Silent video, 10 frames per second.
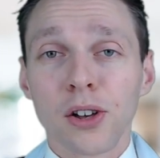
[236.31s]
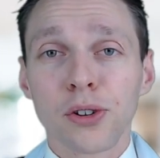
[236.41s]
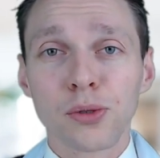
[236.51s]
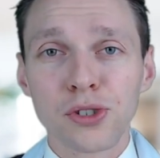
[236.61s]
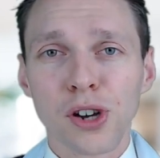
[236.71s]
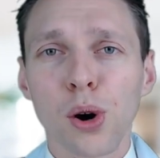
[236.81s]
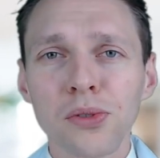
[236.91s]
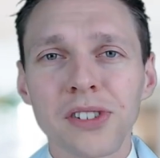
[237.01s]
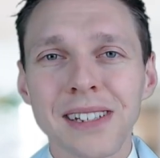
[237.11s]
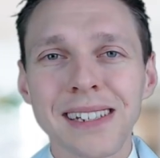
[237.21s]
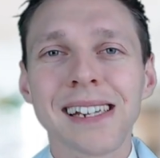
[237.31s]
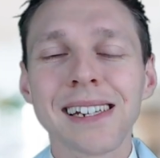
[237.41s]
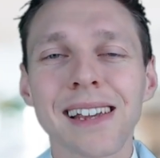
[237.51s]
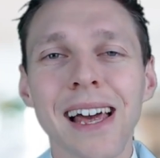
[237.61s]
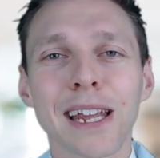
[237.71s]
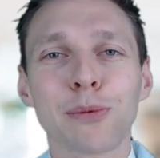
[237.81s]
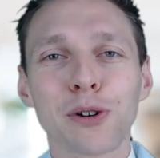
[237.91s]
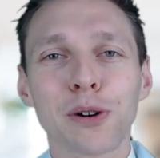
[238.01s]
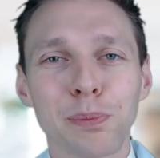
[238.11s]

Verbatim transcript: You don't need any more